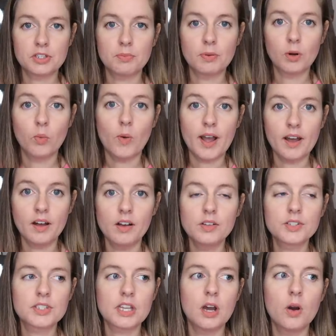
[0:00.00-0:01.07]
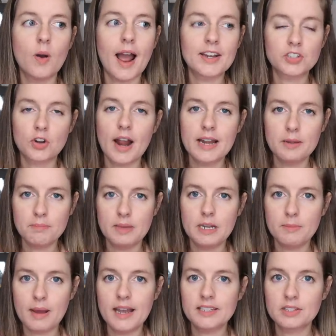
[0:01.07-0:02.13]
super well. So I try to
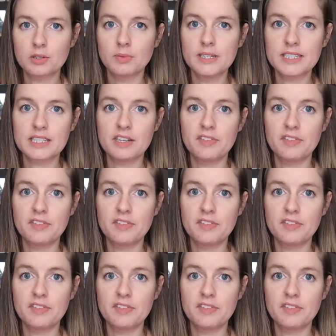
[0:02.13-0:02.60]
minimize the risk